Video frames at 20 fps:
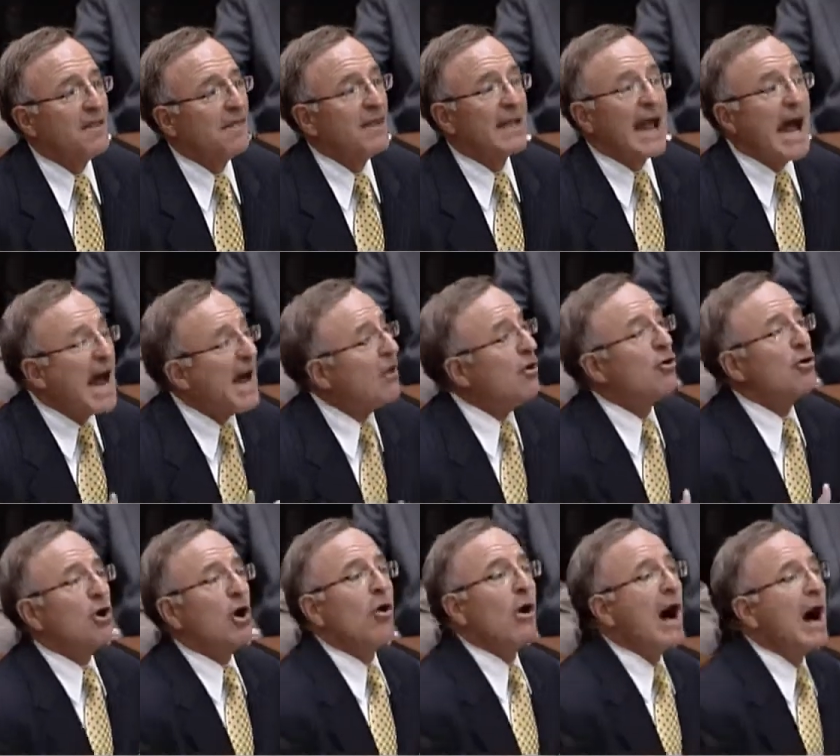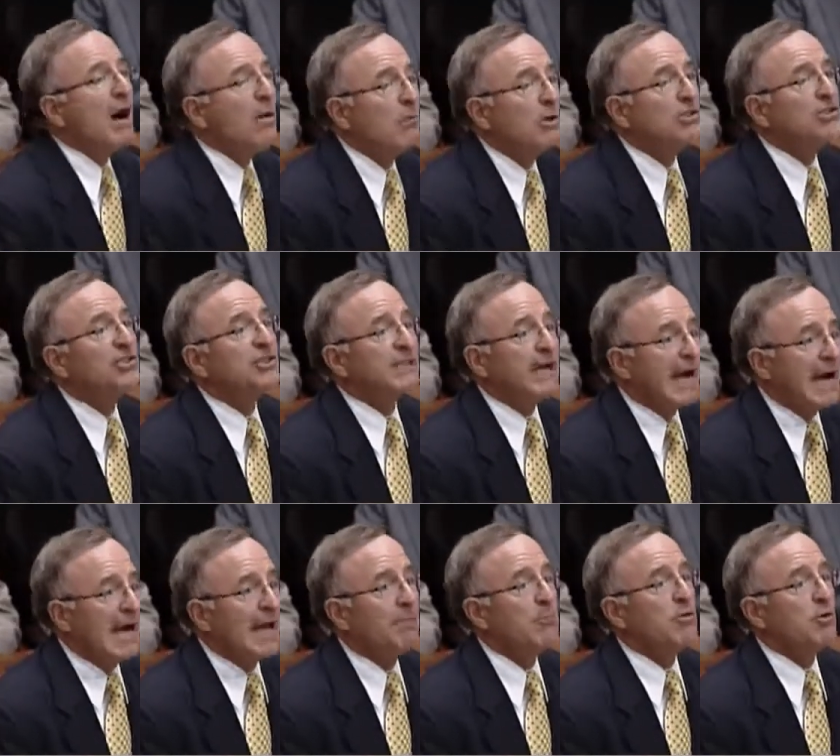then I don't know how much
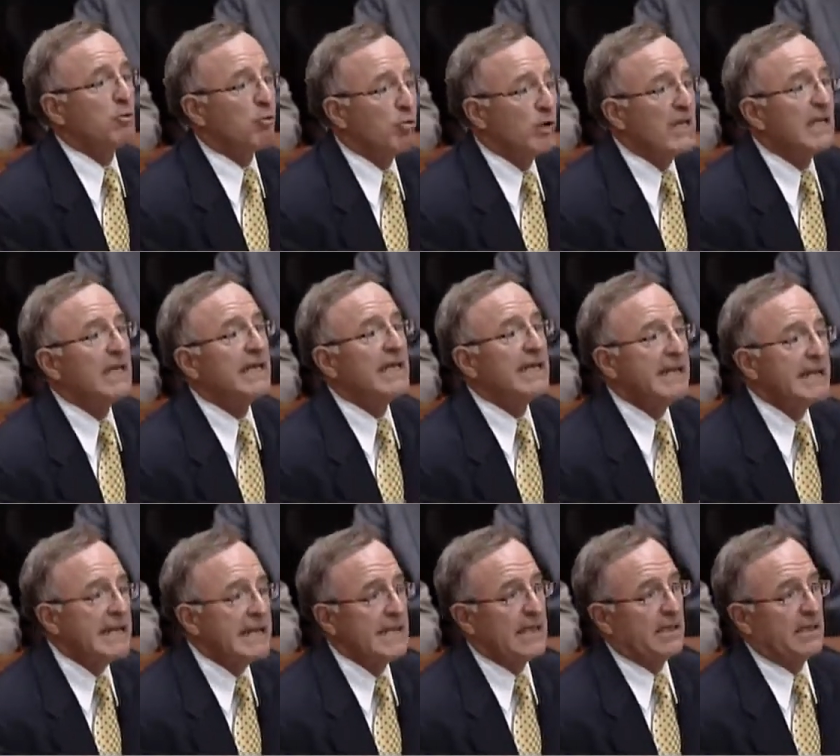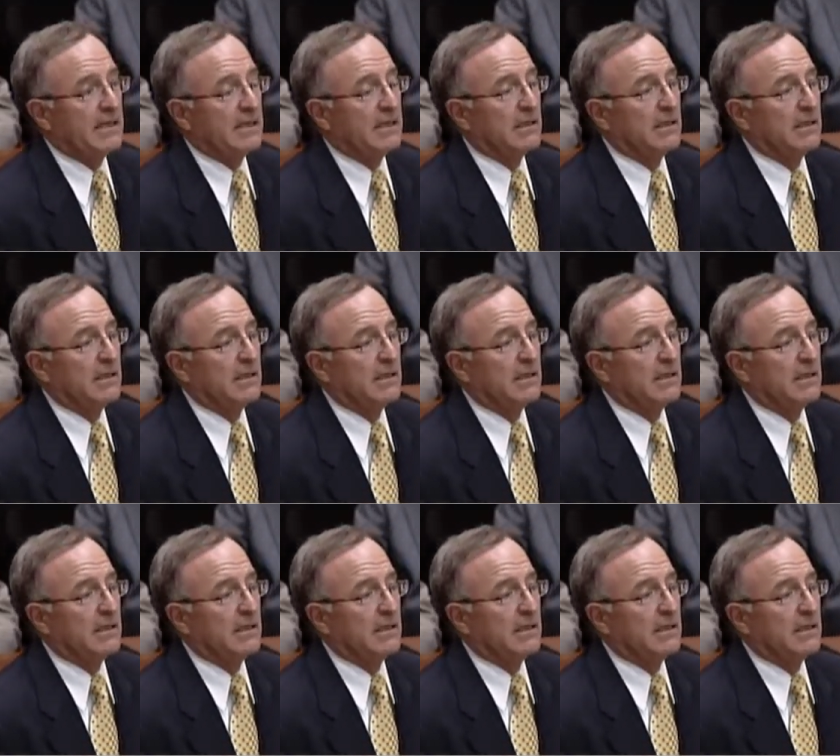time you really need.